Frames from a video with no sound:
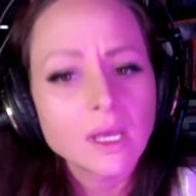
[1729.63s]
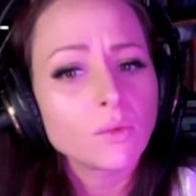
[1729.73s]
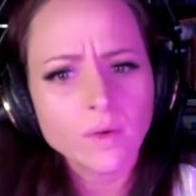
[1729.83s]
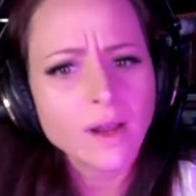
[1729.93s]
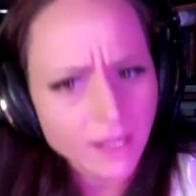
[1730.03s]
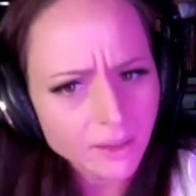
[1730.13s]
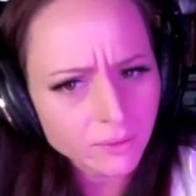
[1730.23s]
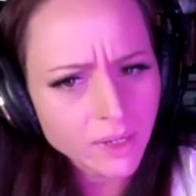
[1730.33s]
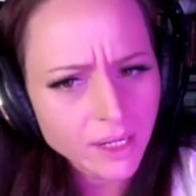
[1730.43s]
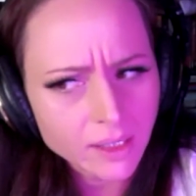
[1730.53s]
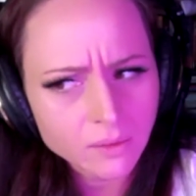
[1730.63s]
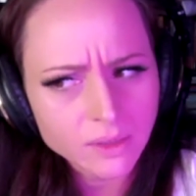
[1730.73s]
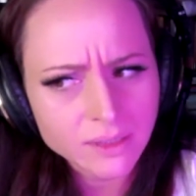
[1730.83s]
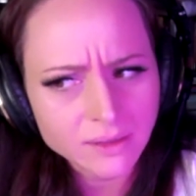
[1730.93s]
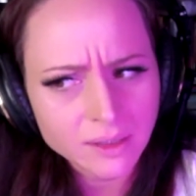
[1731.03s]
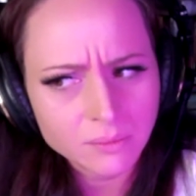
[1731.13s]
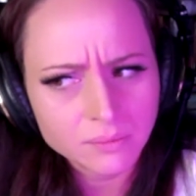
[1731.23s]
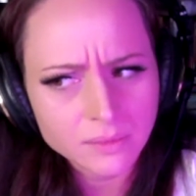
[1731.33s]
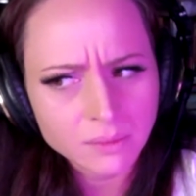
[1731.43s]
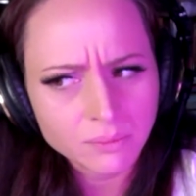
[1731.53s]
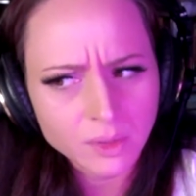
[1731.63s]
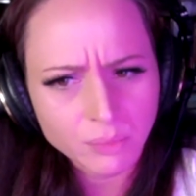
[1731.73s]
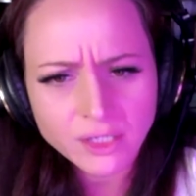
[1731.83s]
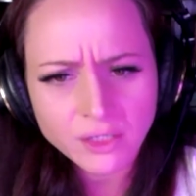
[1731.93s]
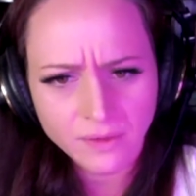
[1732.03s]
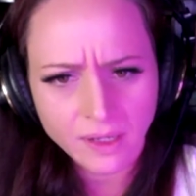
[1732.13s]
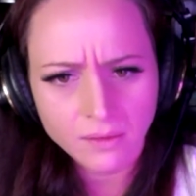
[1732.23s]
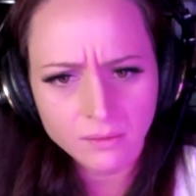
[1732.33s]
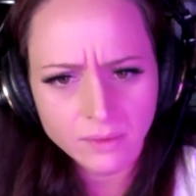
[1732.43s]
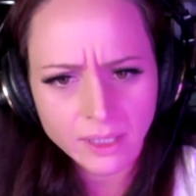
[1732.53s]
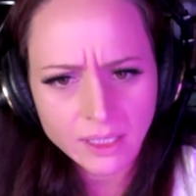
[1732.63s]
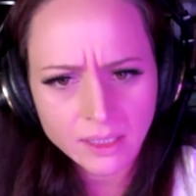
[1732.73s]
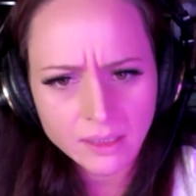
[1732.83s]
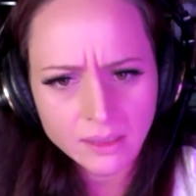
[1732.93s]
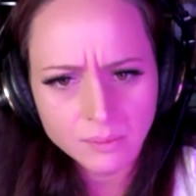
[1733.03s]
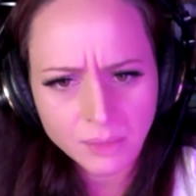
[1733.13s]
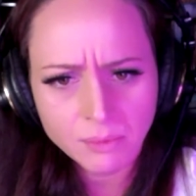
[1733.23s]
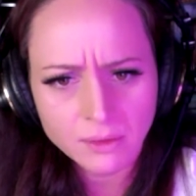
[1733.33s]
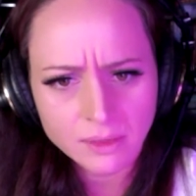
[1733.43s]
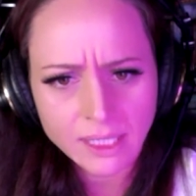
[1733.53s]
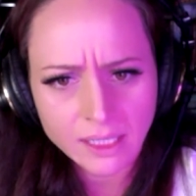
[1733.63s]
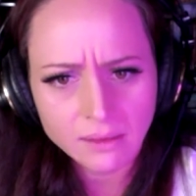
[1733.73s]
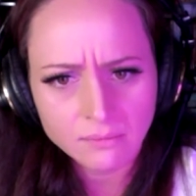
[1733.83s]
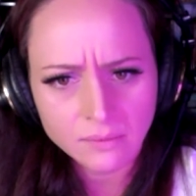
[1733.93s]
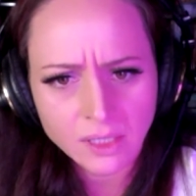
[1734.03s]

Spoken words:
Right, right. Didn't the bridge fell, right? People like lost